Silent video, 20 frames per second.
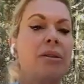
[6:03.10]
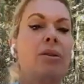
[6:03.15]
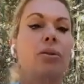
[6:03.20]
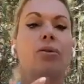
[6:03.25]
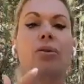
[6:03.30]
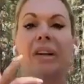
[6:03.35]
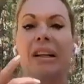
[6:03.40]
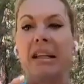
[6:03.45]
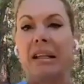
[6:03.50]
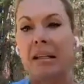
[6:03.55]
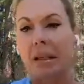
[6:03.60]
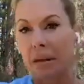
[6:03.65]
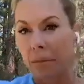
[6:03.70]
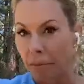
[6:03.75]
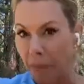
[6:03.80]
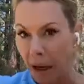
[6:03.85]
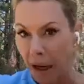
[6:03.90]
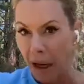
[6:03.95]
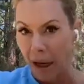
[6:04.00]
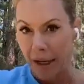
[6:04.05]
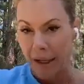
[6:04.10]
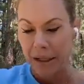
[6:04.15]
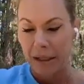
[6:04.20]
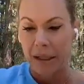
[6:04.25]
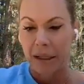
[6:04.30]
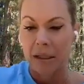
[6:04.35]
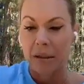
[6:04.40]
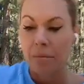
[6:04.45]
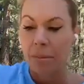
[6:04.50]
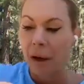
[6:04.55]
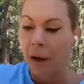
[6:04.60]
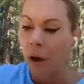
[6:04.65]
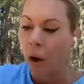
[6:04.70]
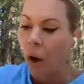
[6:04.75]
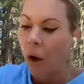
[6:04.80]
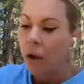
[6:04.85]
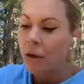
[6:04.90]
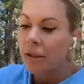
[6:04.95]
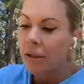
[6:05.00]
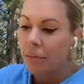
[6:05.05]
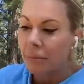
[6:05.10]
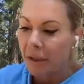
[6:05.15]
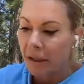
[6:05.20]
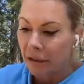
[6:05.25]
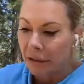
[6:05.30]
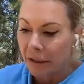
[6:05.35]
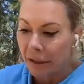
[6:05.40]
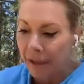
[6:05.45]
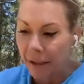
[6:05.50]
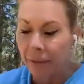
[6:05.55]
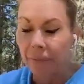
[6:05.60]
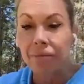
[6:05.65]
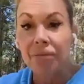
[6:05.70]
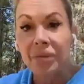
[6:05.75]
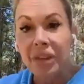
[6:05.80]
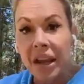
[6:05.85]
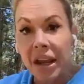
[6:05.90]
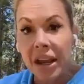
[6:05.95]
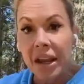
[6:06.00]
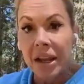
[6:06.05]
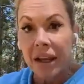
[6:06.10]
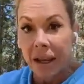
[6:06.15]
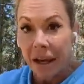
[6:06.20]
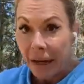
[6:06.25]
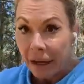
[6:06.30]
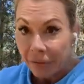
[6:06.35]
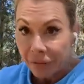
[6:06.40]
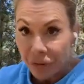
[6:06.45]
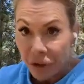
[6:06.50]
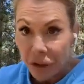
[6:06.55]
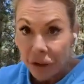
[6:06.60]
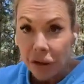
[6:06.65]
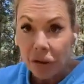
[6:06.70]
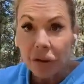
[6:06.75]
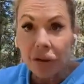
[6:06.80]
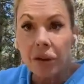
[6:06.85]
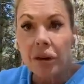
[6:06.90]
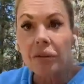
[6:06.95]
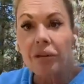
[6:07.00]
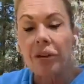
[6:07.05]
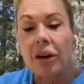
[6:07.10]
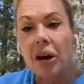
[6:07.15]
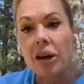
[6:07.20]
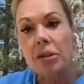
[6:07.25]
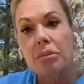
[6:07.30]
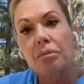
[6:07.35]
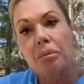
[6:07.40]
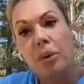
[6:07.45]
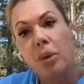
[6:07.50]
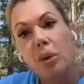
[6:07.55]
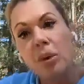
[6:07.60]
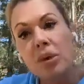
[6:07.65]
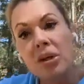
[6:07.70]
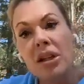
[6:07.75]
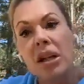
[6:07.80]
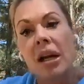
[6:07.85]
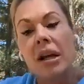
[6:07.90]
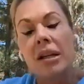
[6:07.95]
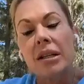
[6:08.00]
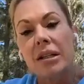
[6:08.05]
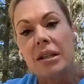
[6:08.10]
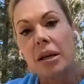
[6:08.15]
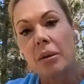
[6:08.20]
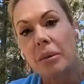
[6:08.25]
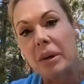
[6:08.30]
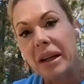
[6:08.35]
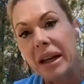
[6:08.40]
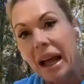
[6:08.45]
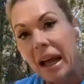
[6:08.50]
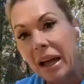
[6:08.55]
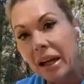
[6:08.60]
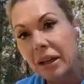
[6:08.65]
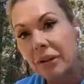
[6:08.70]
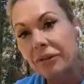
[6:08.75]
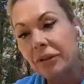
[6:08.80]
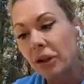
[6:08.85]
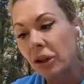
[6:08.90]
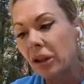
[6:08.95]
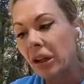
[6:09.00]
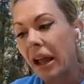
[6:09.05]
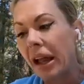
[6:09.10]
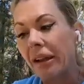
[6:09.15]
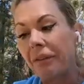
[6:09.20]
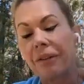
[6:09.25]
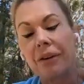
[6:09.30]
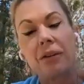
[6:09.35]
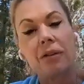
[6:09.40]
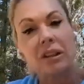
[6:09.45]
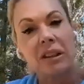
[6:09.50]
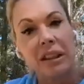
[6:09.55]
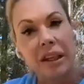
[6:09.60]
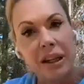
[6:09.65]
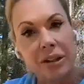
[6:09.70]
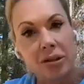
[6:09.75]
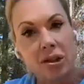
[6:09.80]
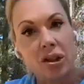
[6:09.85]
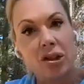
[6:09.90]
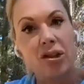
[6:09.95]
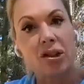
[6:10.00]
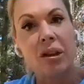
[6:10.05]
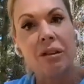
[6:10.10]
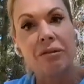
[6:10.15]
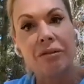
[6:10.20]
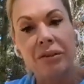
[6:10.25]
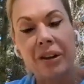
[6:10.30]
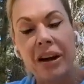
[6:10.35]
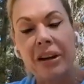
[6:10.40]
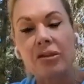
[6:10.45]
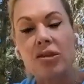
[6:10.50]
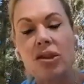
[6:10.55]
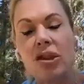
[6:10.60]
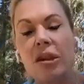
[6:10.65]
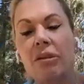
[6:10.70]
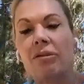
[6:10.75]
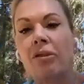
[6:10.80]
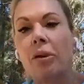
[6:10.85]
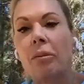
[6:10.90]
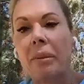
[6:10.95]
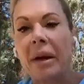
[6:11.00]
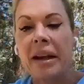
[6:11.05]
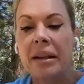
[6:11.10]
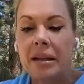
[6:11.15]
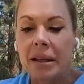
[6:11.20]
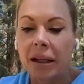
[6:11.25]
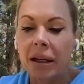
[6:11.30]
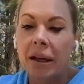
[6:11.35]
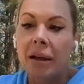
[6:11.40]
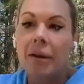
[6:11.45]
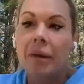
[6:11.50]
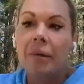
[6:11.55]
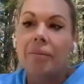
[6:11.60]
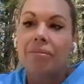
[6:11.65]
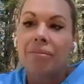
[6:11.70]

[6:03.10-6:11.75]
is the reason behind this? But ultimately, if the universe pulls someone out of your life, a relationship, friendship, romantic,